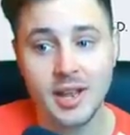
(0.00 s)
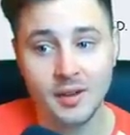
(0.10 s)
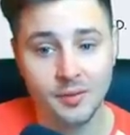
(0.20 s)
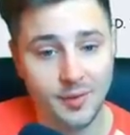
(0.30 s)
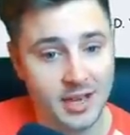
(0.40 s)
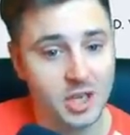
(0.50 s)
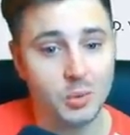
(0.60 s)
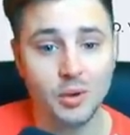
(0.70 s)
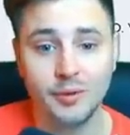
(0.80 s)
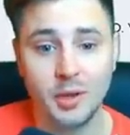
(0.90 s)
and thank
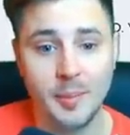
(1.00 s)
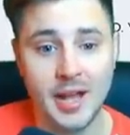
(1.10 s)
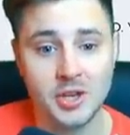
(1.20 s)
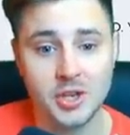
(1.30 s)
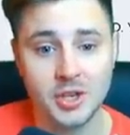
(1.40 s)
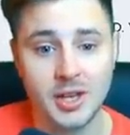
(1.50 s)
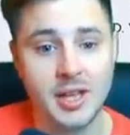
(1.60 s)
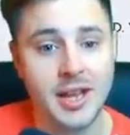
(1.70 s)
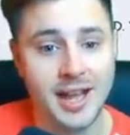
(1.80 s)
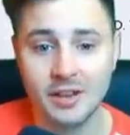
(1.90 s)
you all for the passion
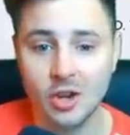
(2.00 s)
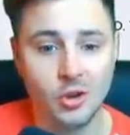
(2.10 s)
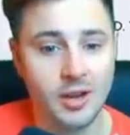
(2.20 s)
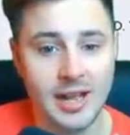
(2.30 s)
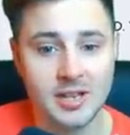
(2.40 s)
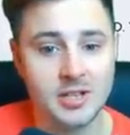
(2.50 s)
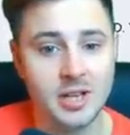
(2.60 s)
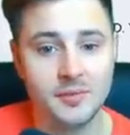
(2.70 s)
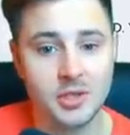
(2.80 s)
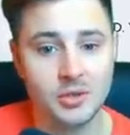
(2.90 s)
and long-last
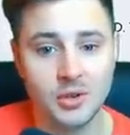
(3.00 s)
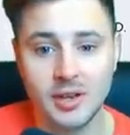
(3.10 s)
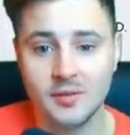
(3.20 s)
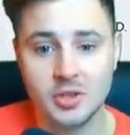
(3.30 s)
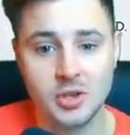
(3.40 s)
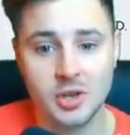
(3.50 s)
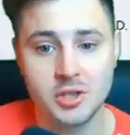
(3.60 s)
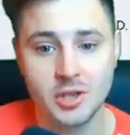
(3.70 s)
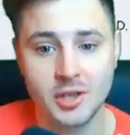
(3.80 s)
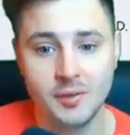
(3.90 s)
love to Creative Destruction.